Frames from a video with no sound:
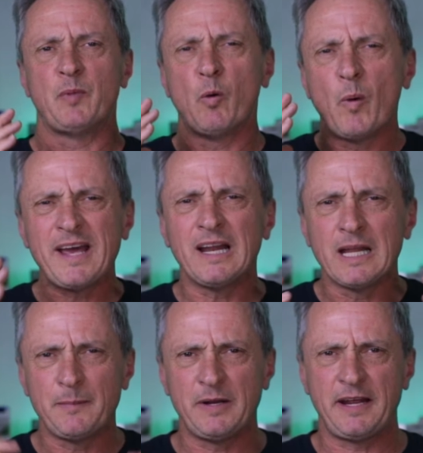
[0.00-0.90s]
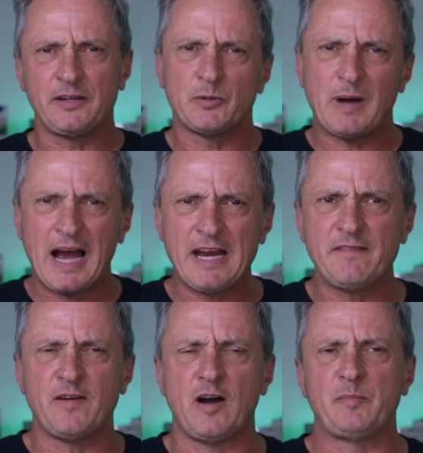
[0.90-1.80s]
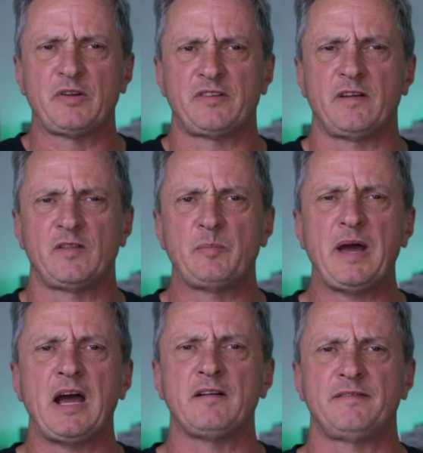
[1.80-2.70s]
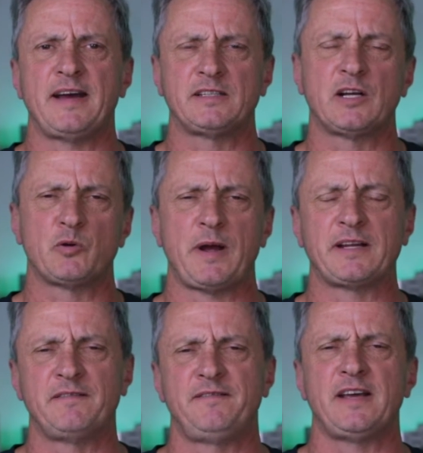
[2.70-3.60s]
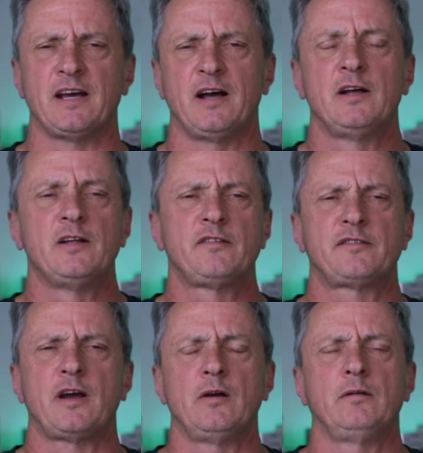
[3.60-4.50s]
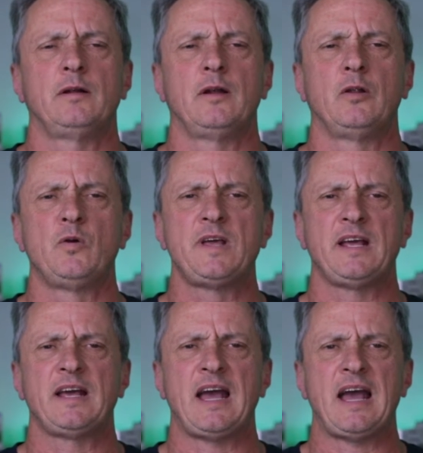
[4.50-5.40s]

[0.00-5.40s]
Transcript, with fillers: But we are limiting to eighty-five percent of the power factor corrected figure, so looking